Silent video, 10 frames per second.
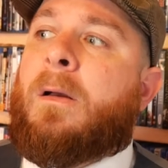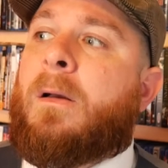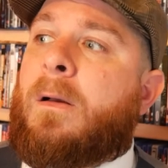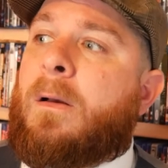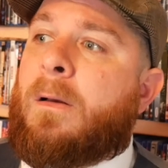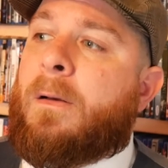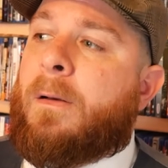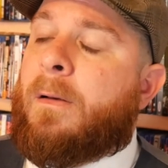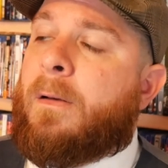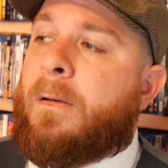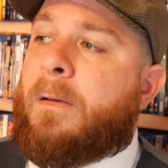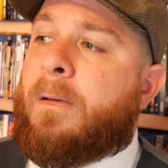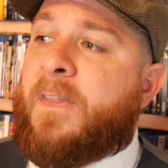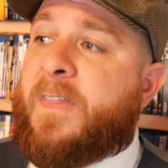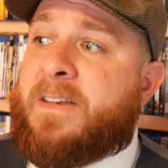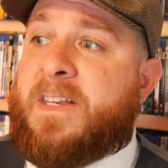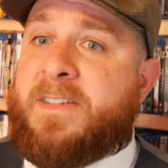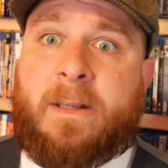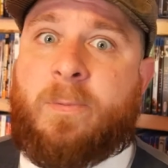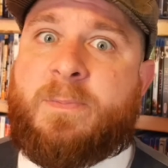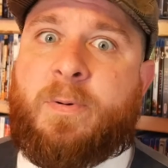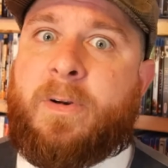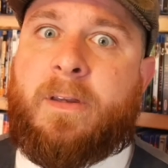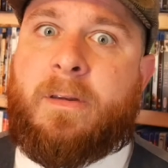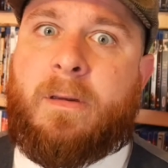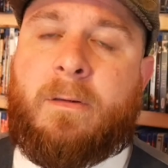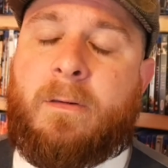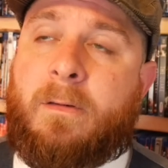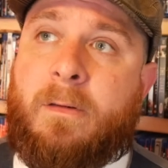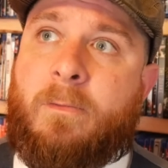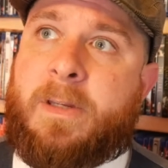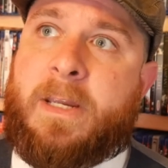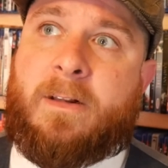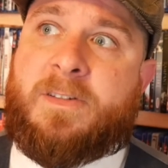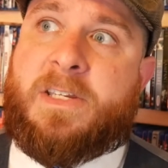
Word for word: the things they said was pretty ridiculously